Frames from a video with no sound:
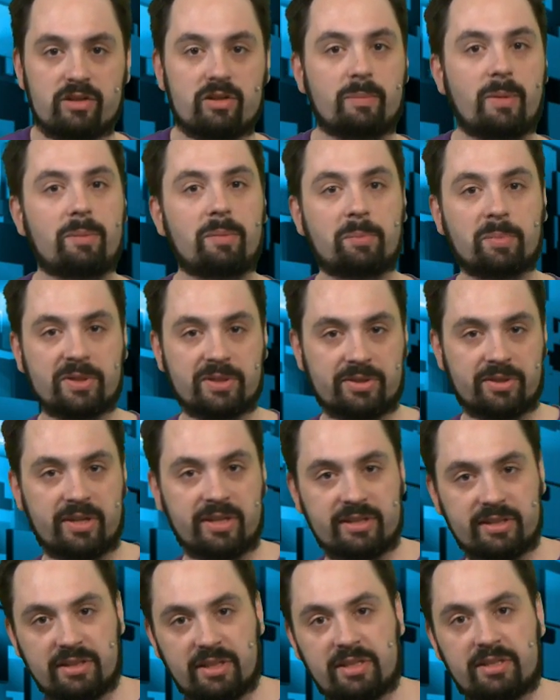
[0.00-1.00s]
So maybe Blizzard
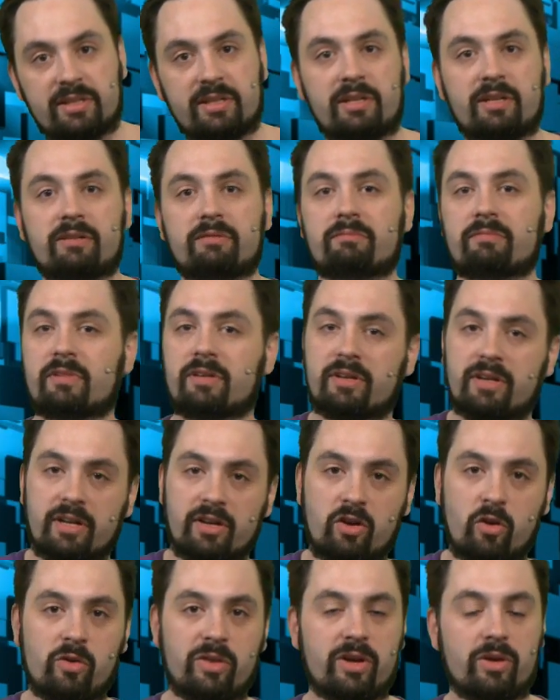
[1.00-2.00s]
has listened and they're going to
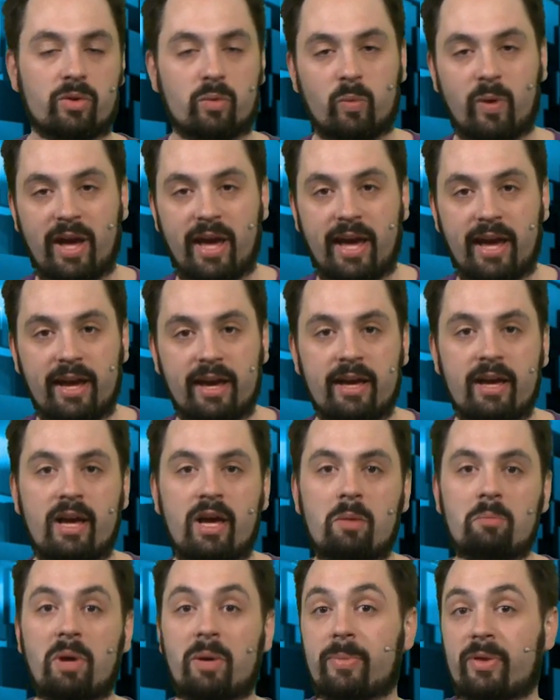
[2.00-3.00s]
go the other way.
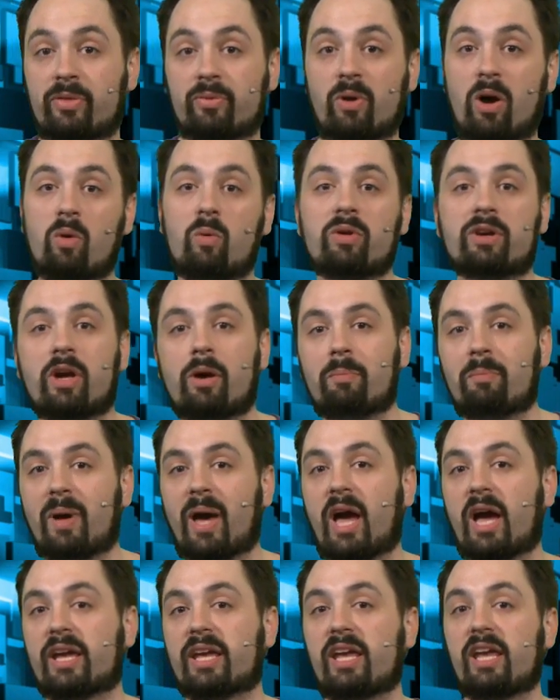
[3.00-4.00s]
Maybe Thrall will come
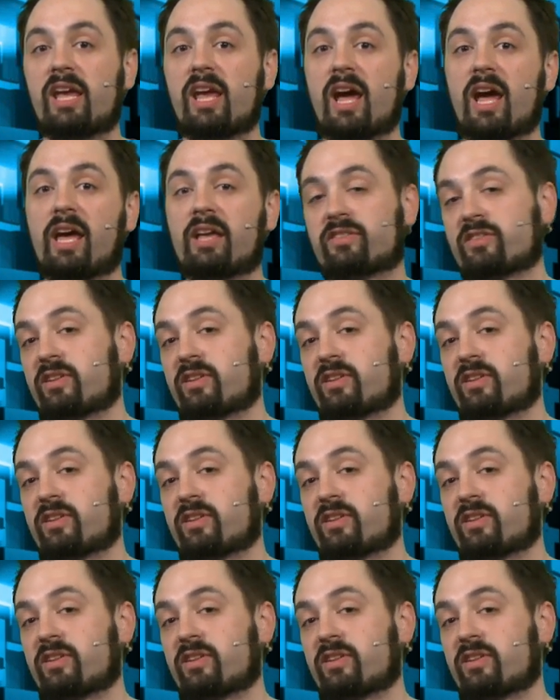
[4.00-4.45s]
back as